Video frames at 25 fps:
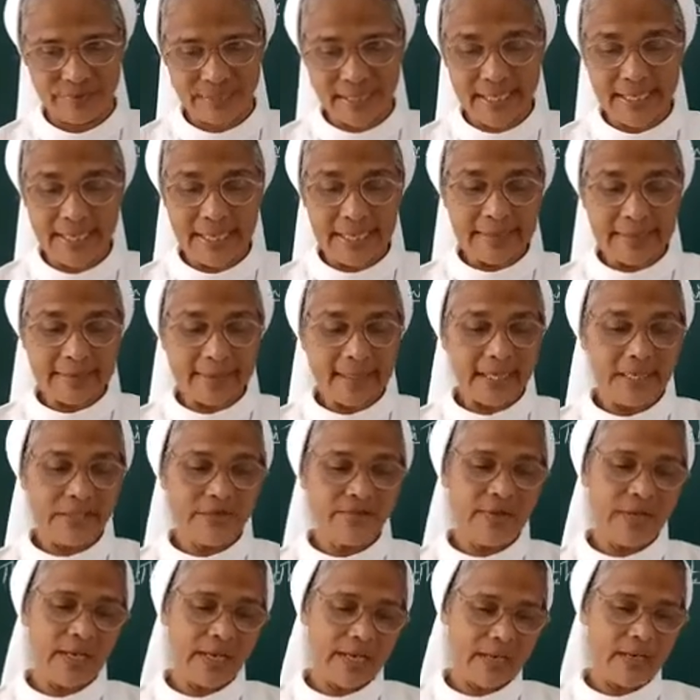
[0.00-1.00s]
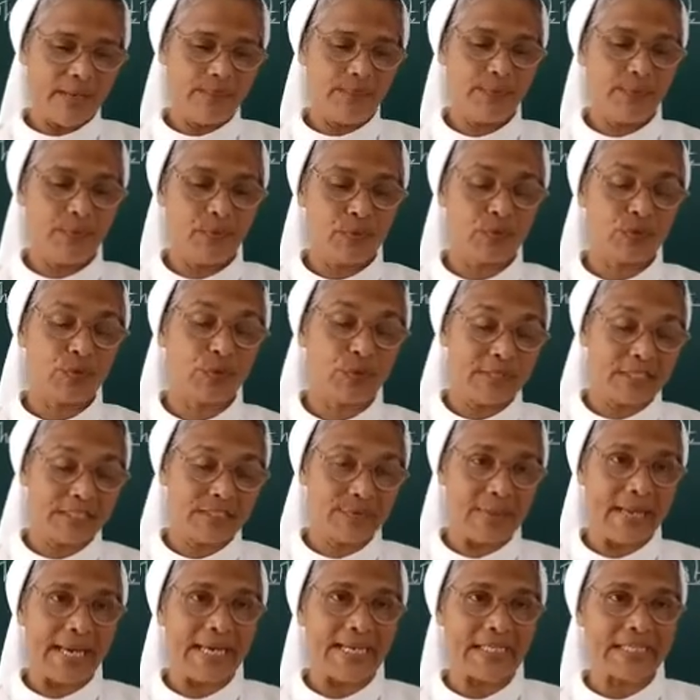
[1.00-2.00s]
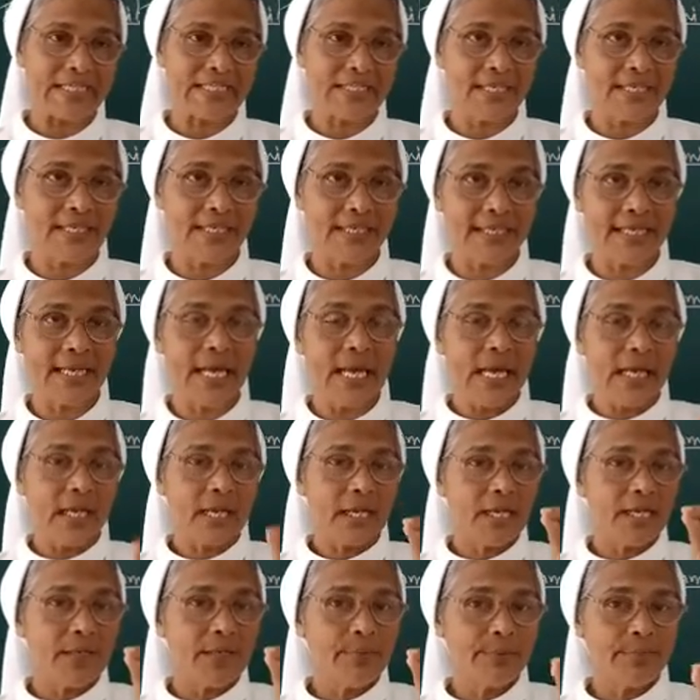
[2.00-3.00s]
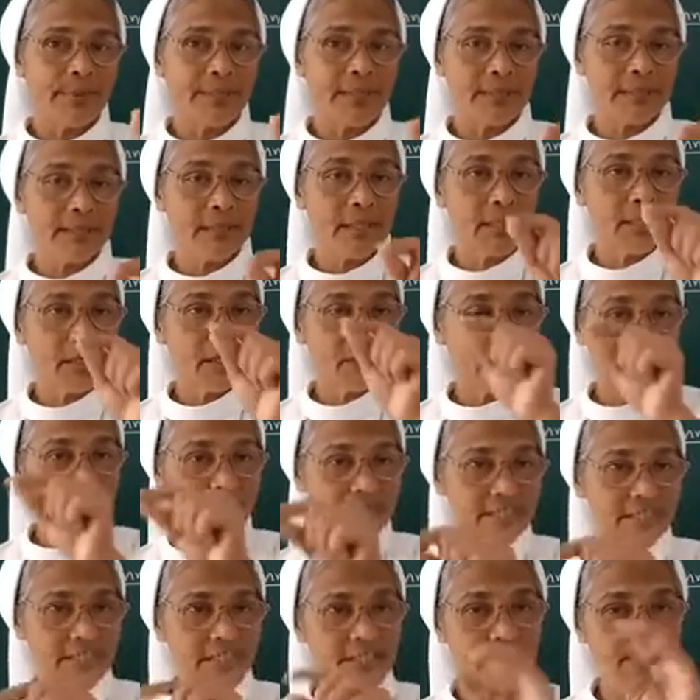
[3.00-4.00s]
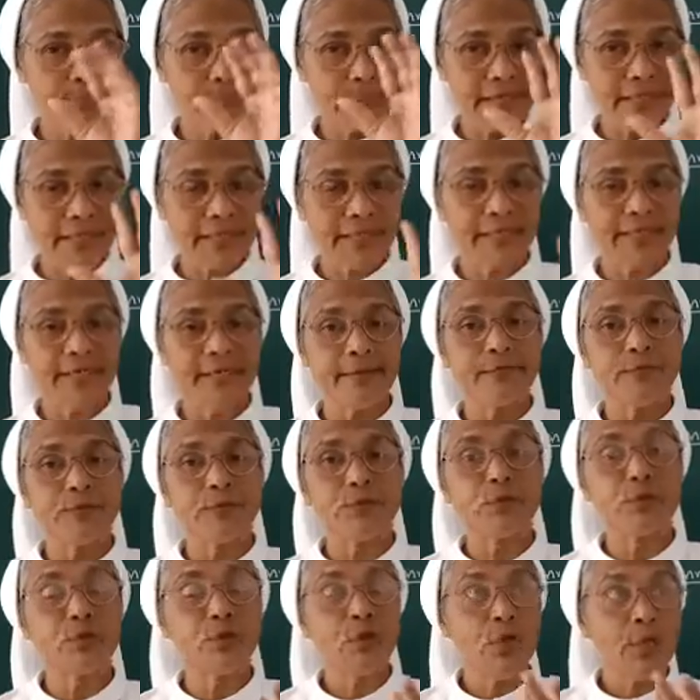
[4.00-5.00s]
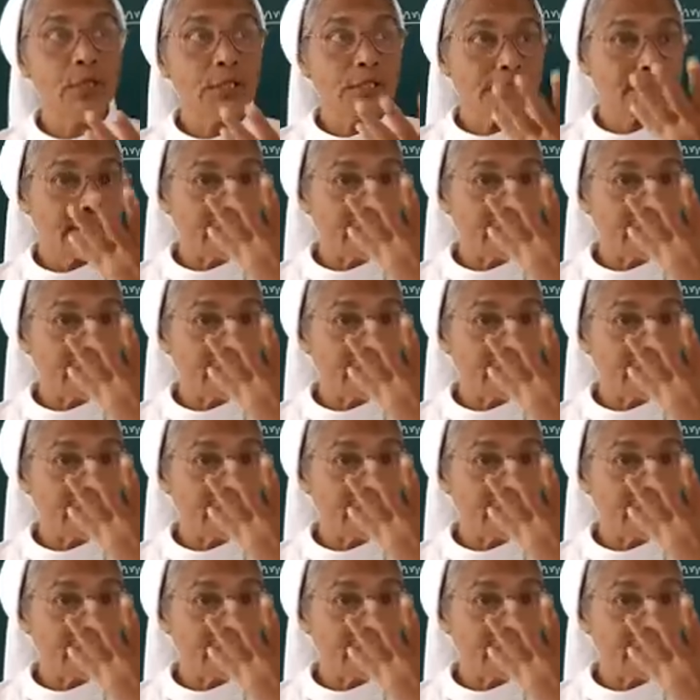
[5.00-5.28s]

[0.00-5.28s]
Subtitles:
Okay, that will help you. So this man is telling, climbing the Everest made him to